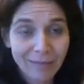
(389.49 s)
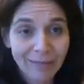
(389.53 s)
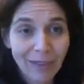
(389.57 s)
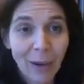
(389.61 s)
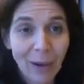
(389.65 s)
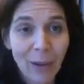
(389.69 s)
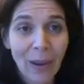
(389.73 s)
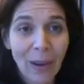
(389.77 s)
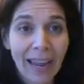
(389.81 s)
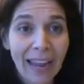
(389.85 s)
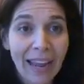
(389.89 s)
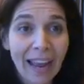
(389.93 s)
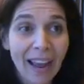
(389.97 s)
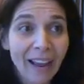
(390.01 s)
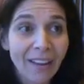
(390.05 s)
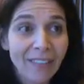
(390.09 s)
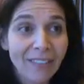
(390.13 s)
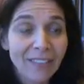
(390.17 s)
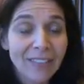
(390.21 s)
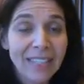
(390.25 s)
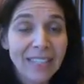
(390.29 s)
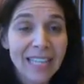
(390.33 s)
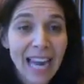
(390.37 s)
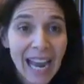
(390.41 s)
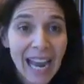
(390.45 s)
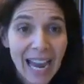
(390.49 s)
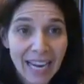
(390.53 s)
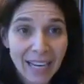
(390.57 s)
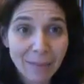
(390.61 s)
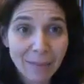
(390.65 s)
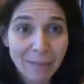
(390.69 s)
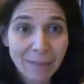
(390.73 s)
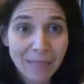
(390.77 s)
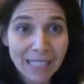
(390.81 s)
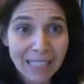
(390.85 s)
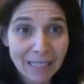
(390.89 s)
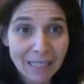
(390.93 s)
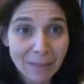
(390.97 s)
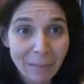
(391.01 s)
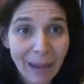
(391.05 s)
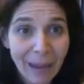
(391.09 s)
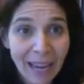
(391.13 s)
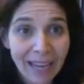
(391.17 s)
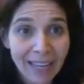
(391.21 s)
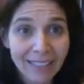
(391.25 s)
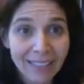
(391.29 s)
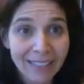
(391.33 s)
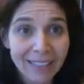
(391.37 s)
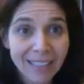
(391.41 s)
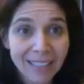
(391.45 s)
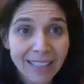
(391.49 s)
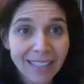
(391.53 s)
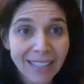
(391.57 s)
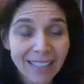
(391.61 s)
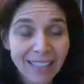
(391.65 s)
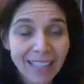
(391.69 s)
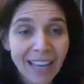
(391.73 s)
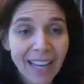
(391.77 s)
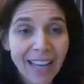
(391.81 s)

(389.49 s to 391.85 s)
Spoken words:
Okay, of time spent,